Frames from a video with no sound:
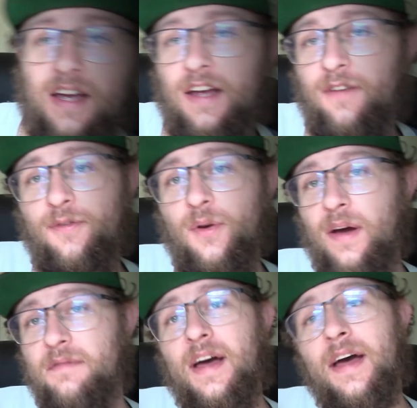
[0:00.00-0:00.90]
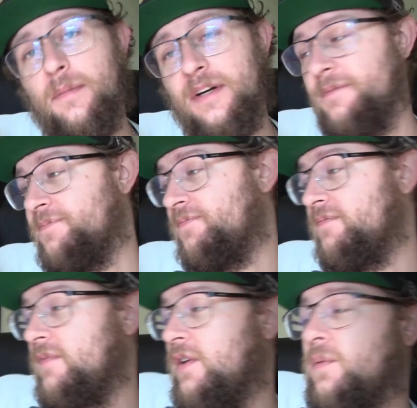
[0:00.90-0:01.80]
if you have a hammer,
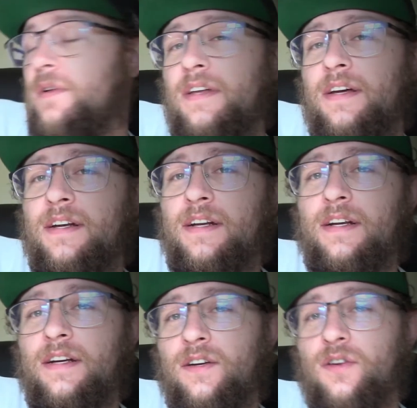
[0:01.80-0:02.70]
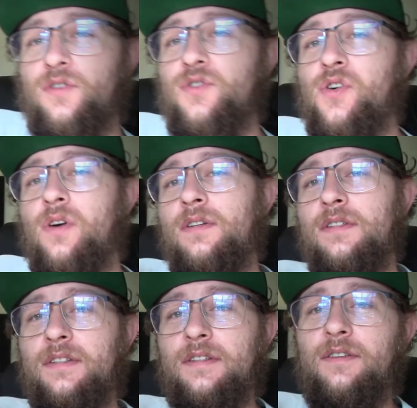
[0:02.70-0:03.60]
you will then
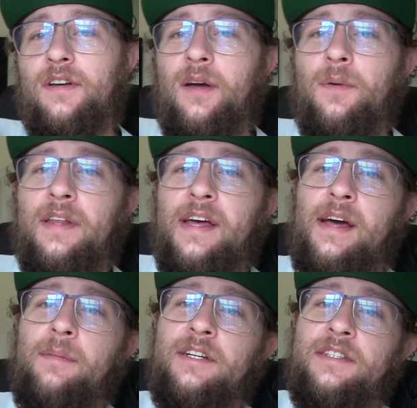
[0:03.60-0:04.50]
controlled lower the hammer.